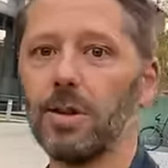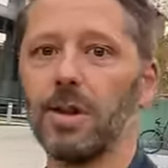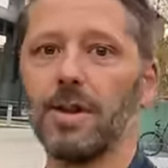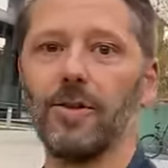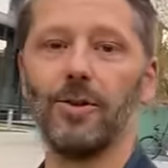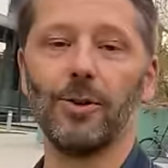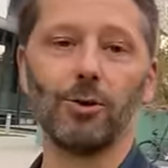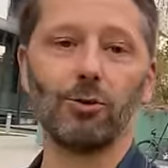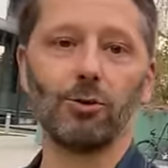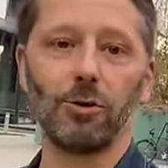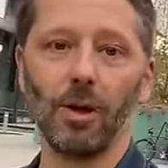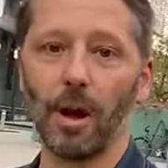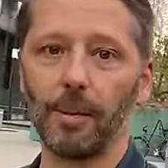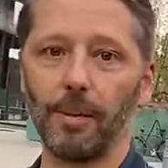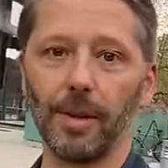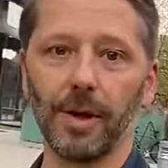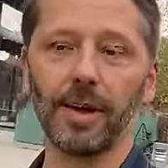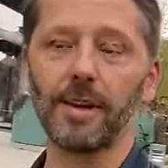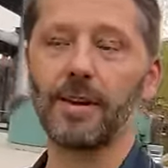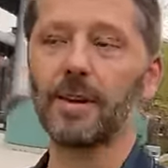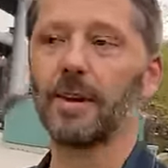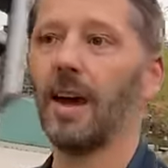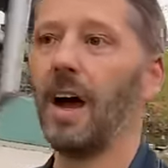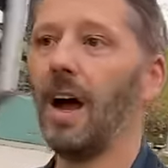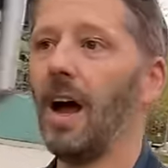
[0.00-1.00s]
in the
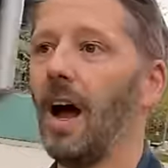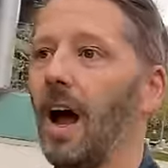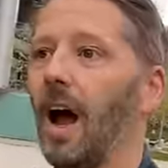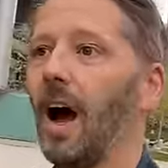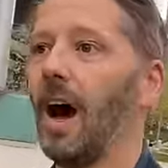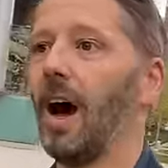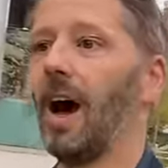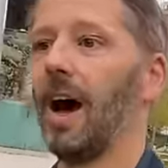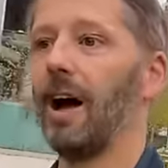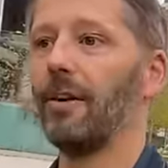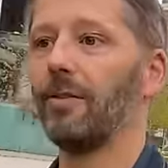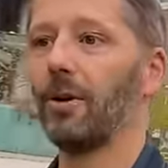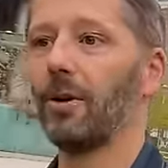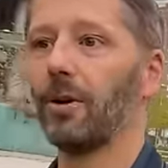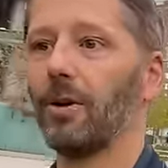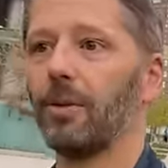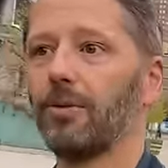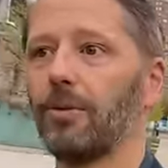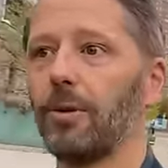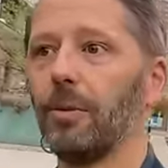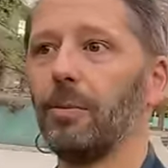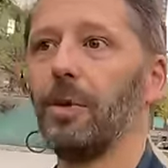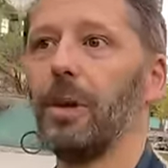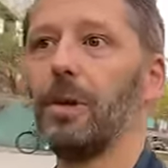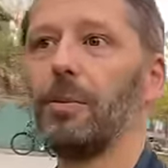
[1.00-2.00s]
tropics. I've heard
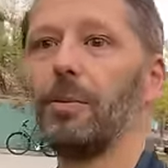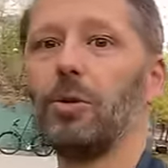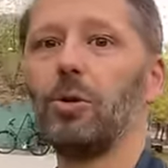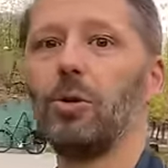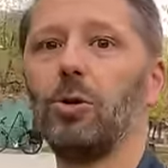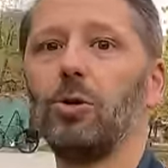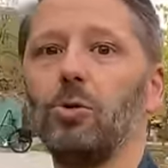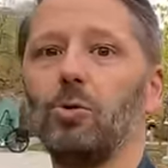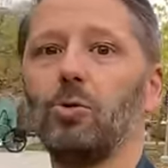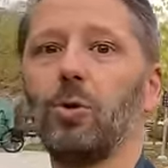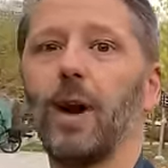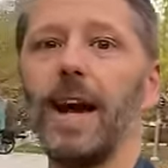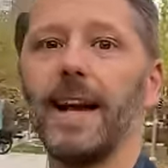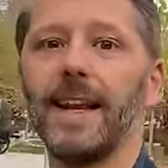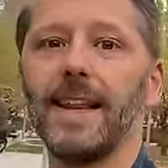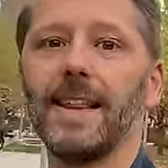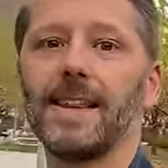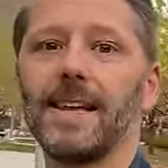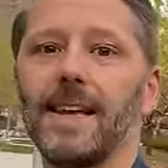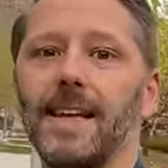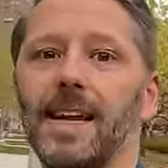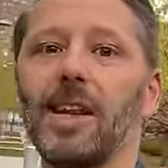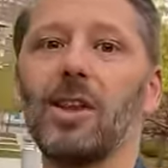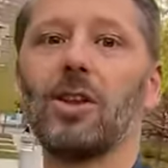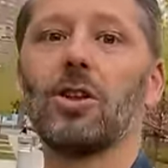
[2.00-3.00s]
from people who ride in
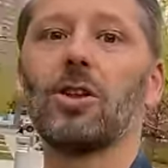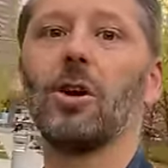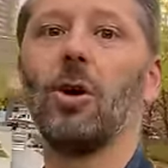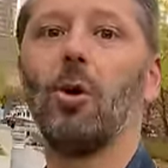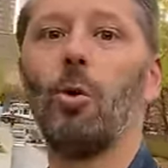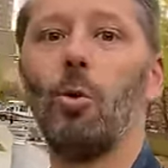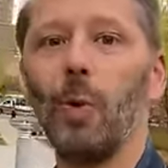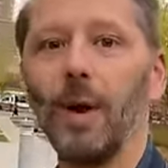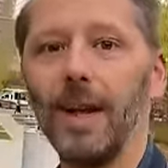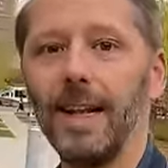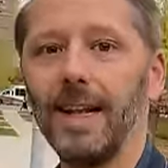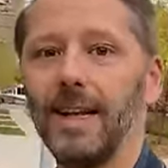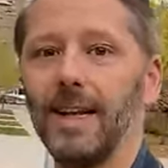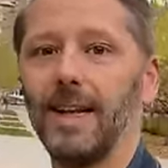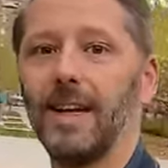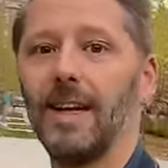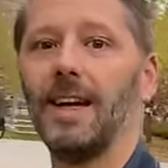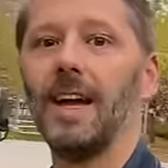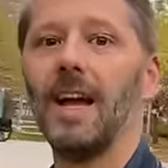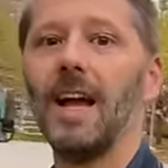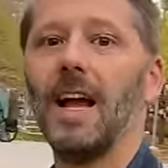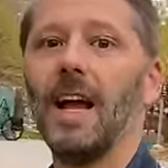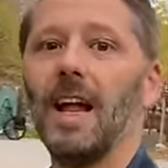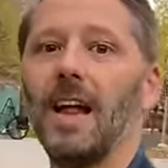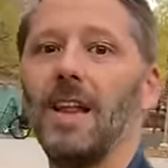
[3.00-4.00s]
cities so windy
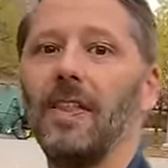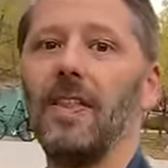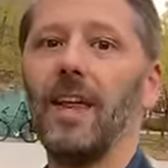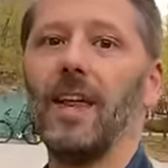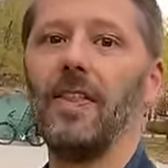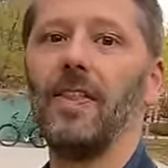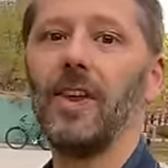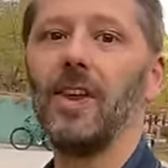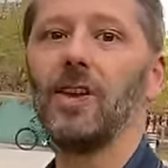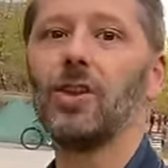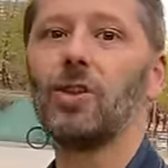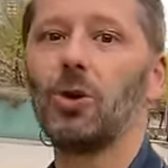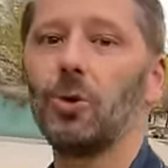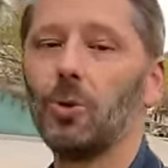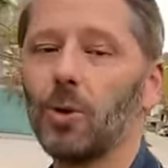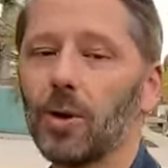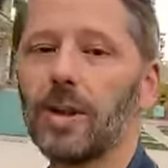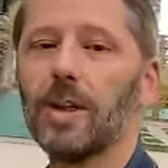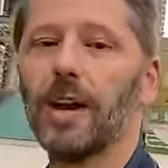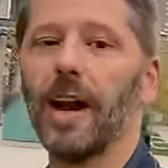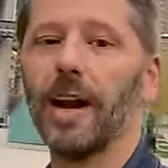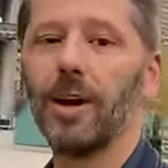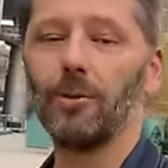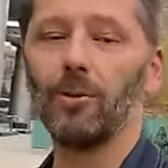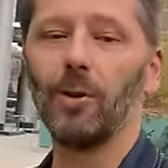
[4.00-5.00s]
that the
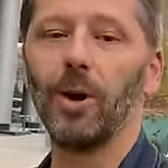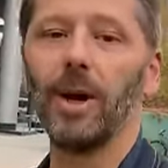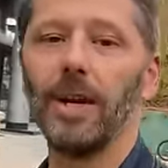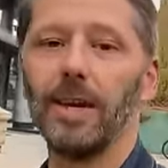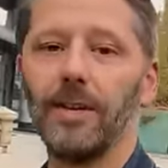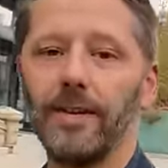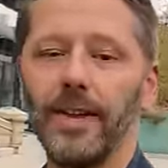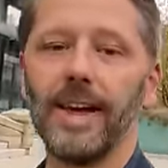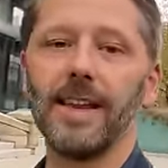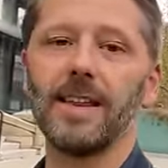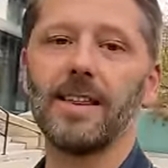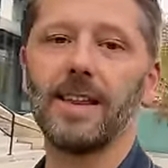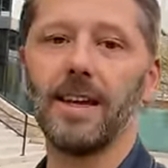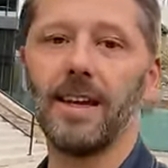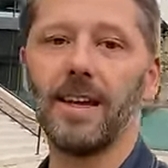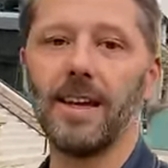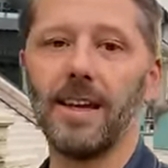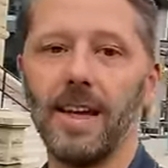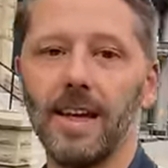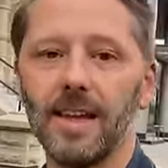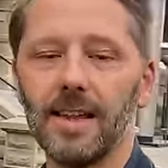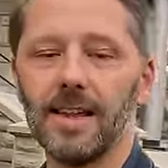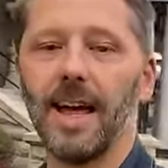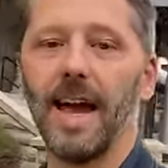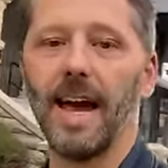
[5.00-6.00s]
suicide rate in that city
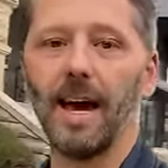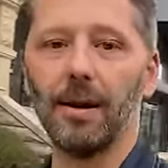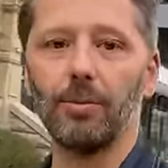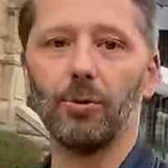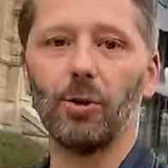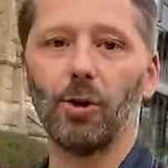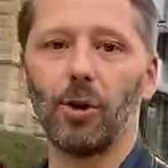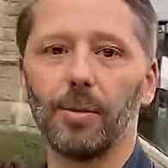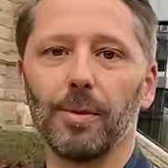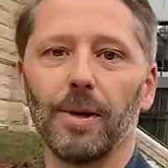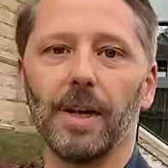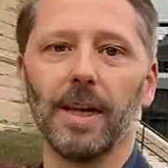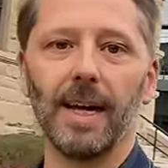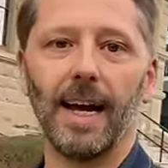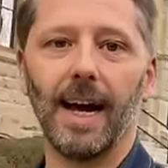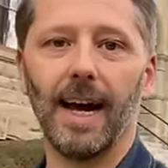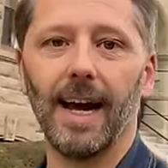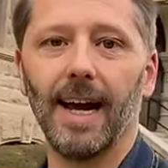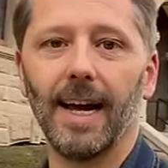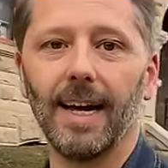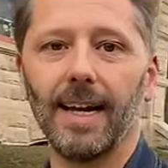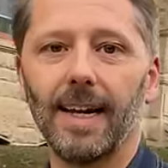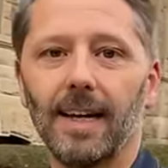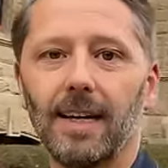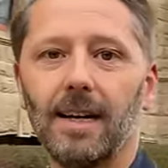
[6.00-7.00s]
is abnormally
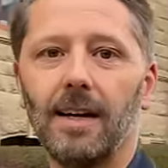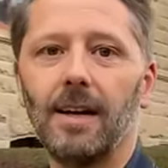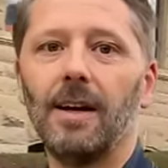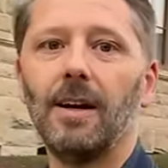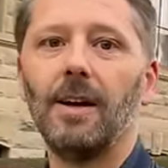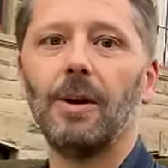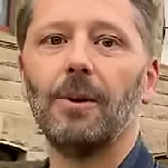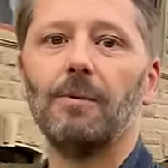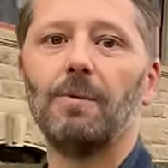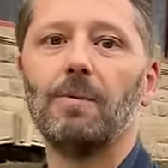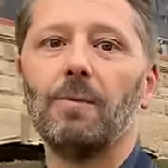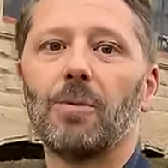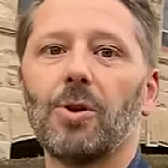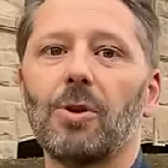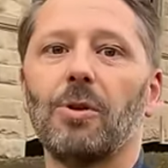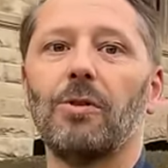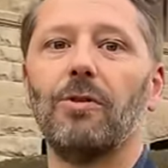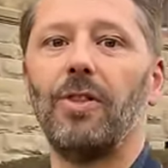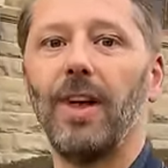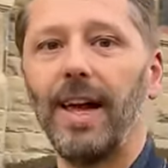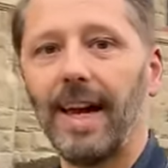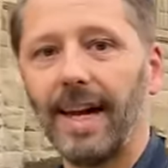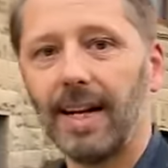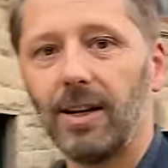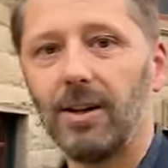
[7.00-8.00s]
high. So if
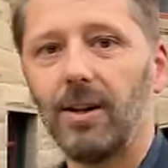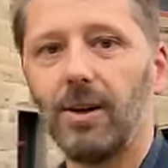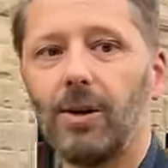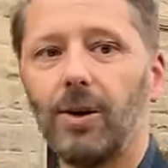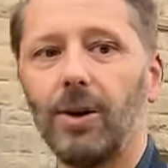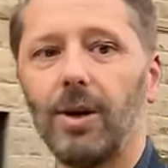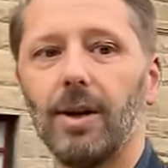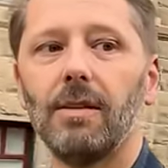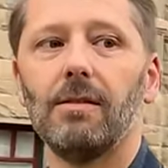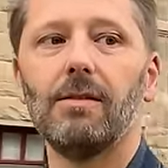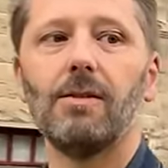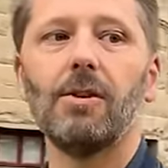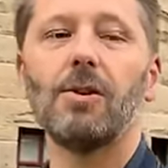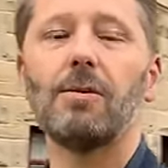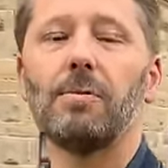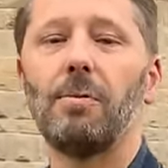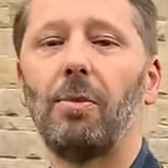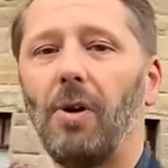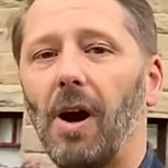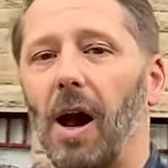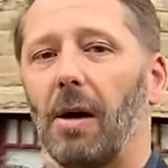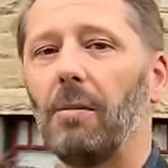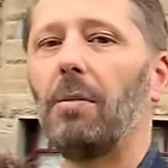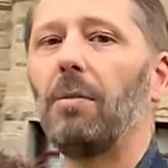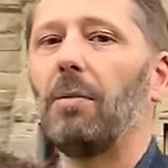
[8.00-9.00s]
they can do it, there's
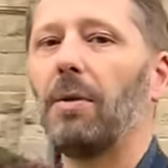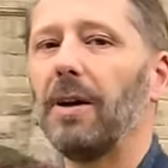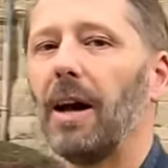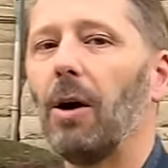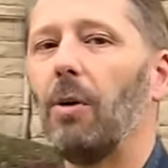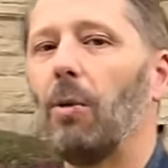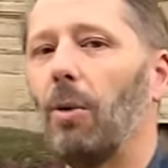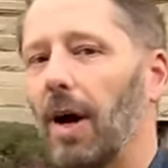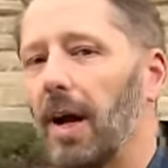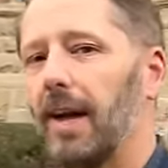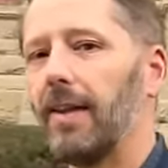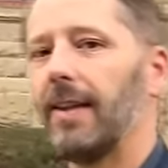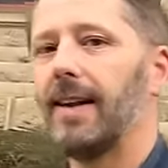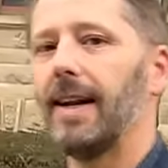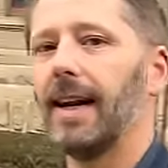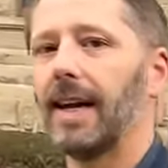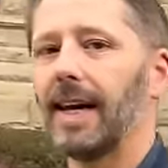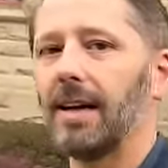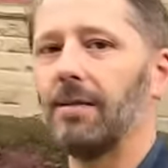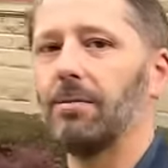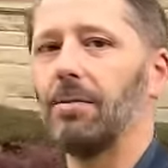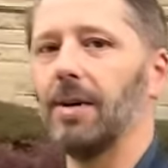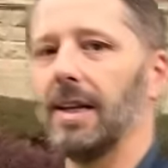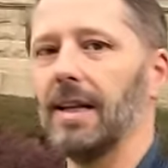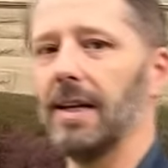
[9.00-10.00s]
probably a way that it
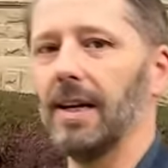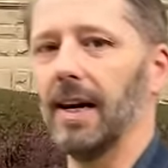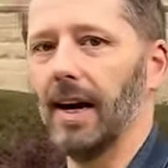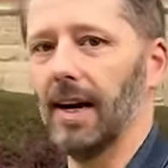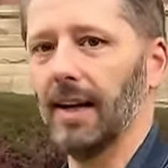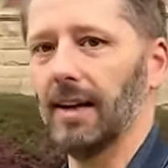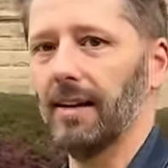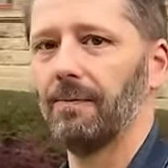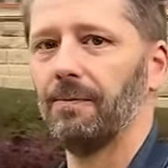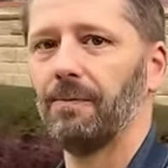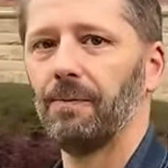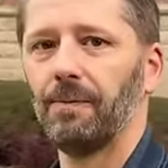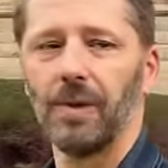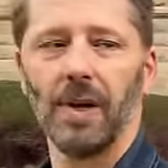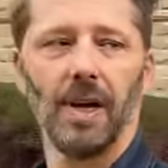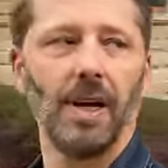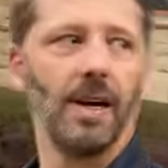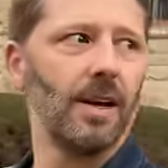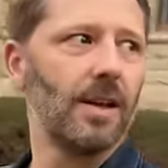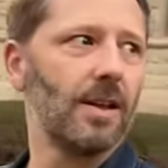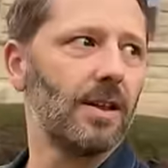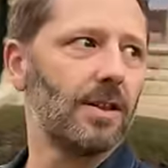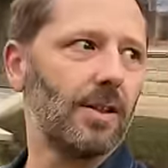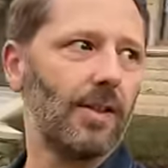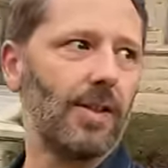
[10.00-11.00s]
can be done.
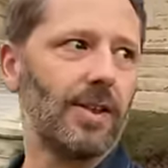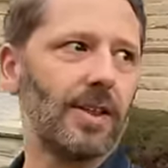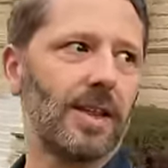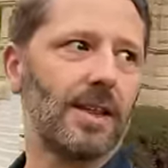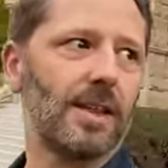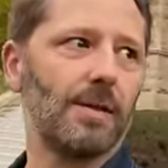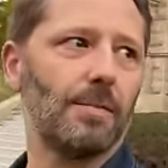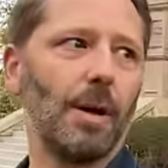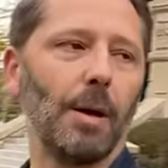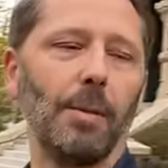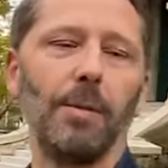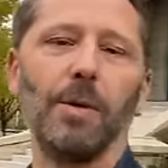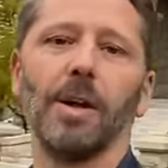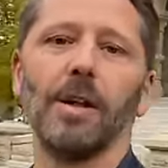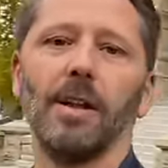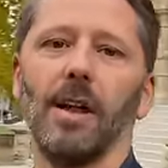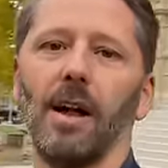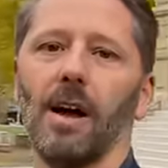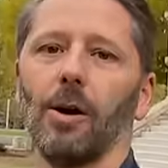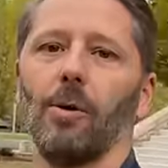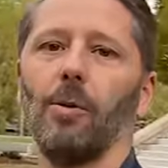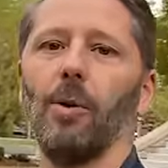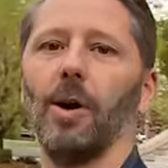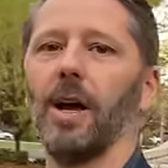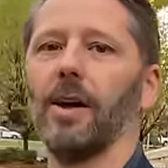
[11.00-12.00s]
So this is maybe a
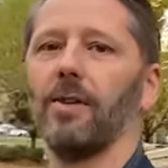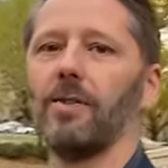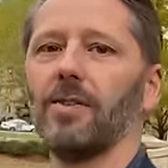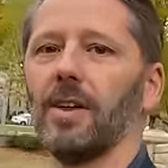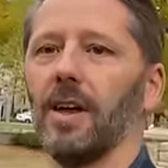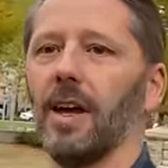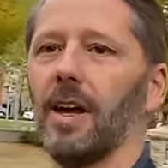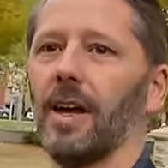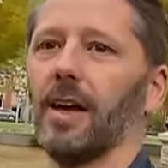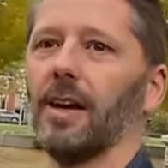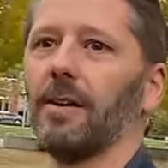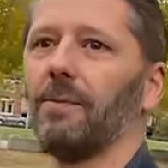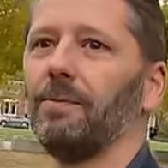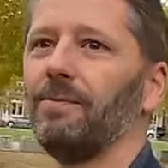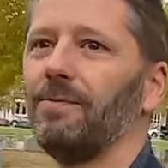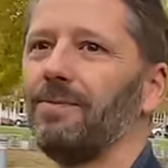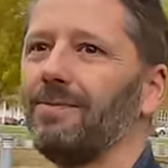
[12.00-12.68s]
long way of saying,